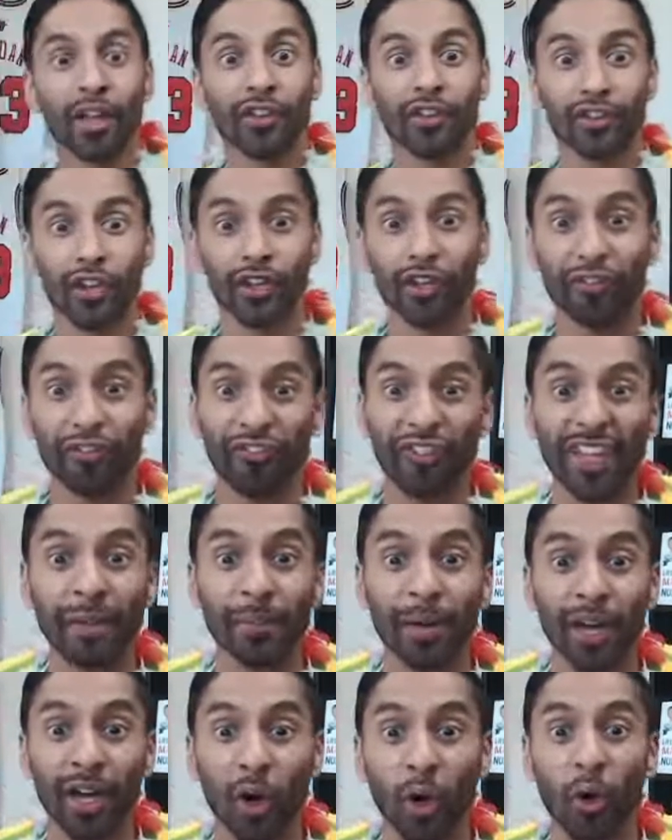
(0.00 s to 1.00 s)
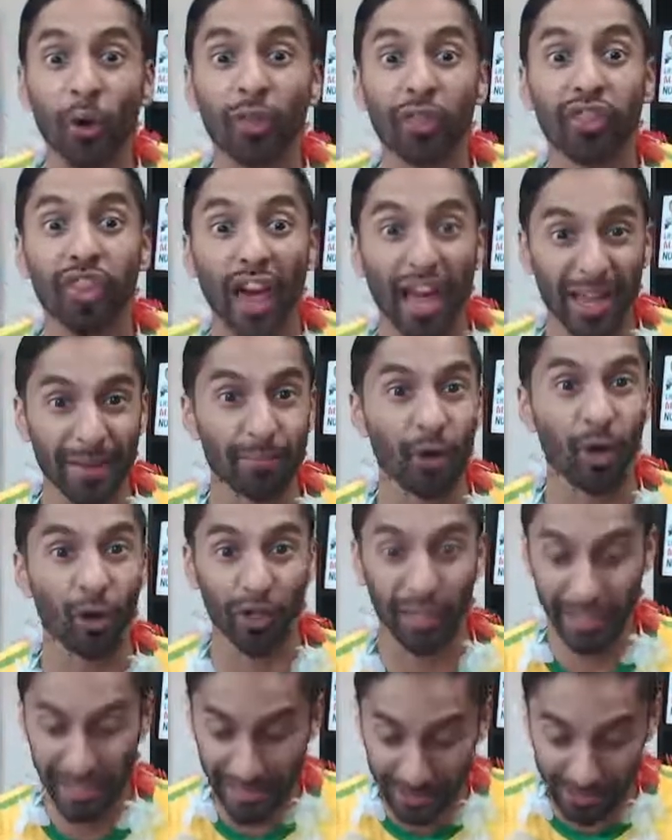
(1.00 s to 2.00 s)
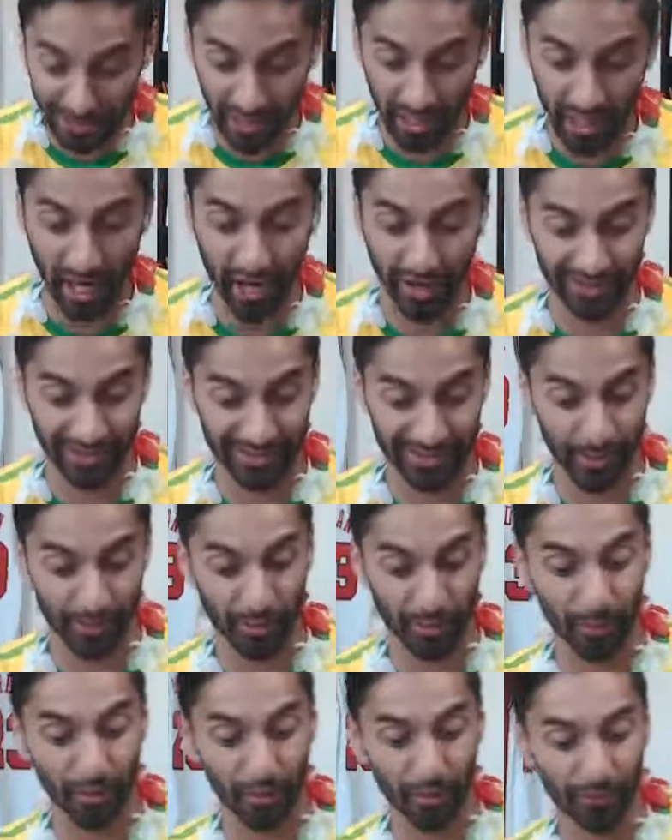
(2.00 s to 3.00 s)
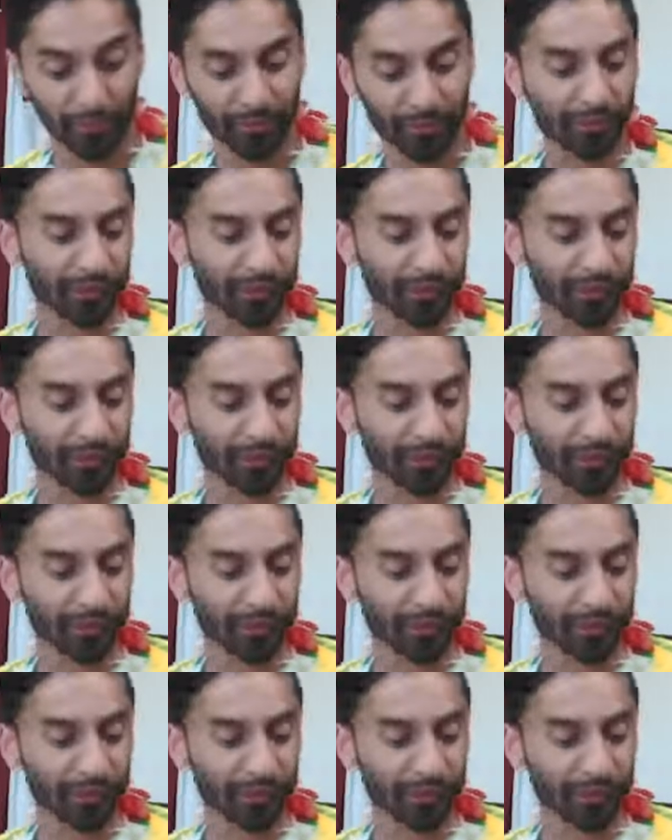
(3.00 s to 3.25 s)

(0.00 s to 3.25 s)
So the femur or thigh bone, either are acceptable.